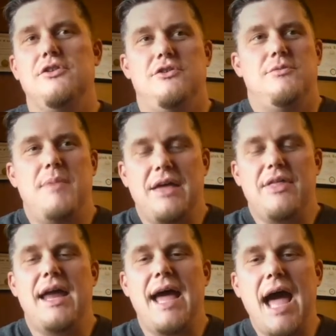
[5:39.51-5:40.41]
make
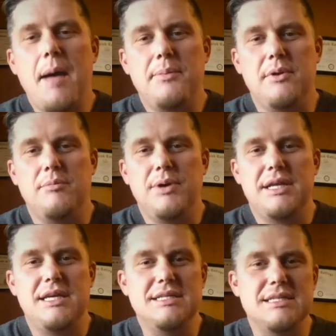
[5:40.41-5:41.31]
that happen, but
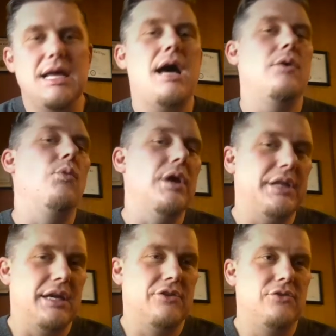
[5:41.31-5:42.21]
he's not
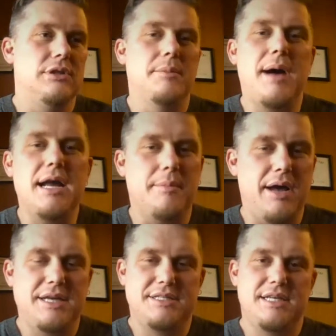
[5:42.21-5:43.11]
willing to
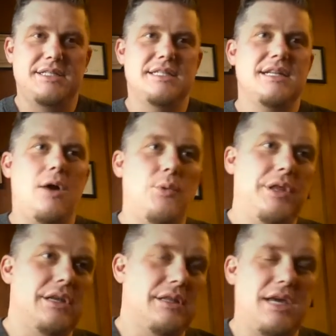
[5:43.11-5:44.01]
lobotomize us. He's not
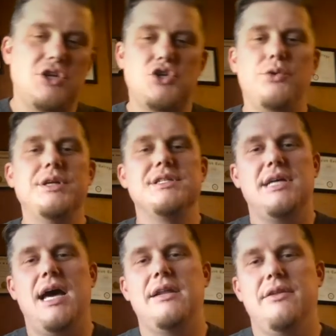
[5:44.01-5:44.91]
willing to take choice
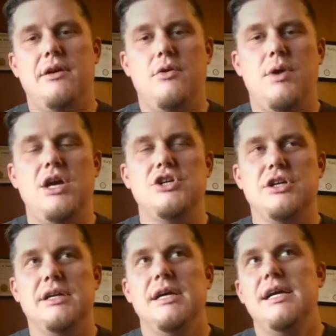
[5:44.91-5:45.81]
out of the
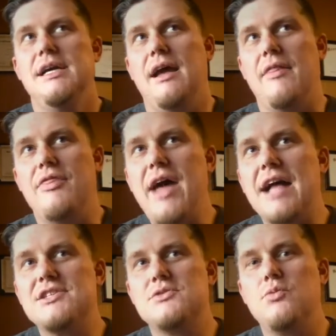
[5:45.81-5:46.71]
equation. And
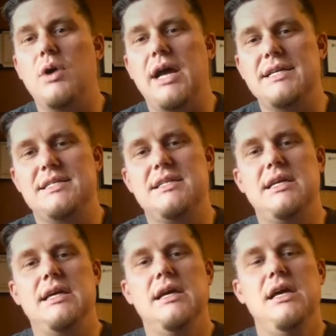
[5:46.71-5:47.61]
that's what I
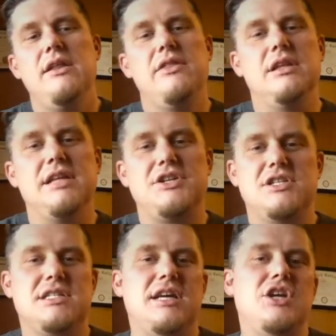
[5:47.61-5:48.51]
see the
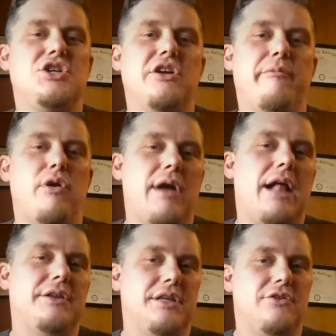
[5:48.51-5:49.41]
legislation of
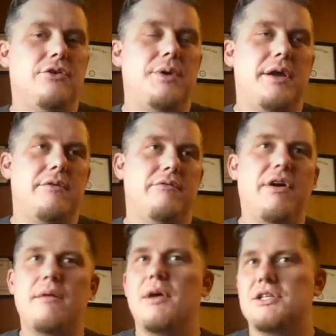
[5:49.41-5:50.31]
morality doing.
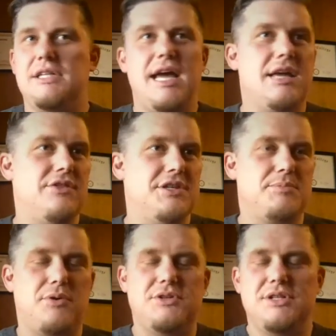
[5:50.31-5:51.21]
Very much like this
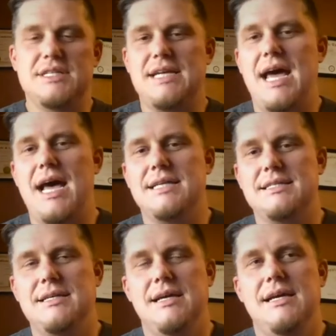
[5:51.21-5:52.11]
person has
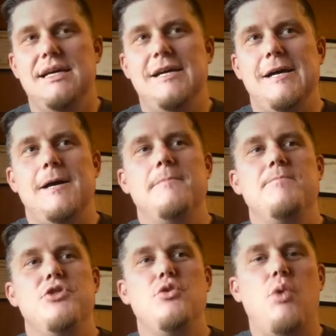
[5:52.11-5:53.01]
asked, that
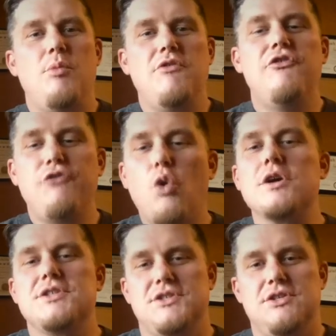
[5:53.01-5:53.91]
when we
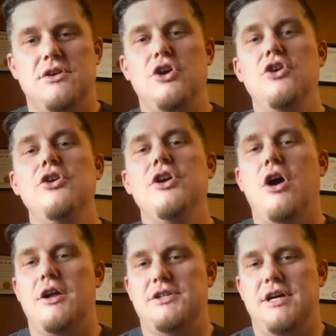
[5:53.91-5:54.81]
force good
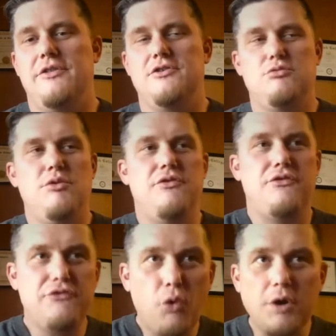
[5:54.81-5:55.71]
onto others, when we
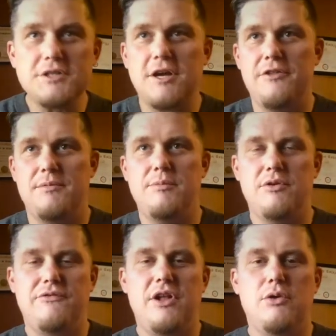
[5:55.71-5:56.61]
force other people
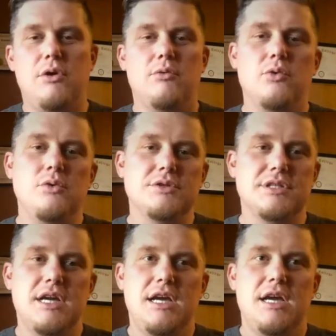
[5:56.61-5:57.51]
to follow our rules,
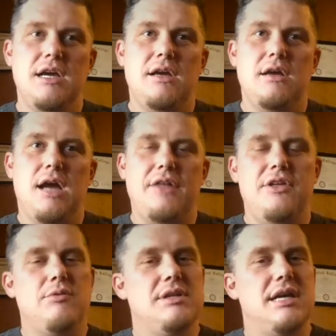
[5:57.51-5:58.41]
I
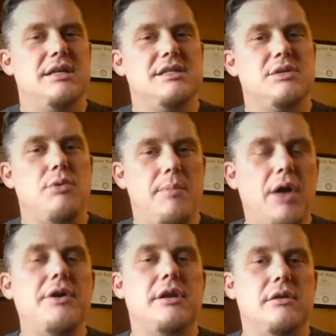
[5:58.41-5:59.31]
think we tend to see
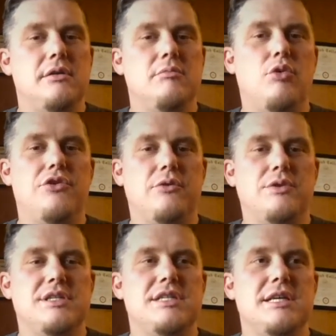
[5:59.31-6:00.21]
rebellion more than we
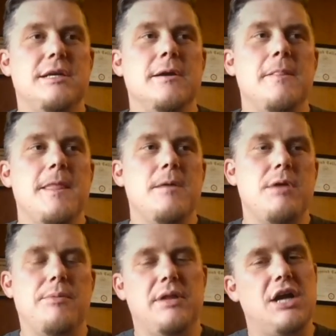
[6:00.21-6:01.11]
see
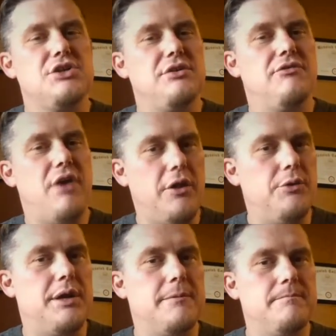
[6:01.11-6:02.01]
people actually
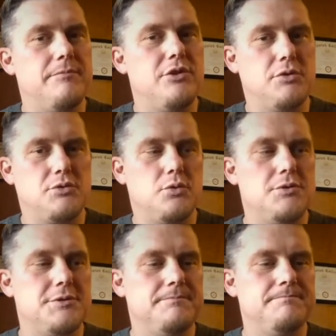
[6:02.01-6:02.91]
following those rules.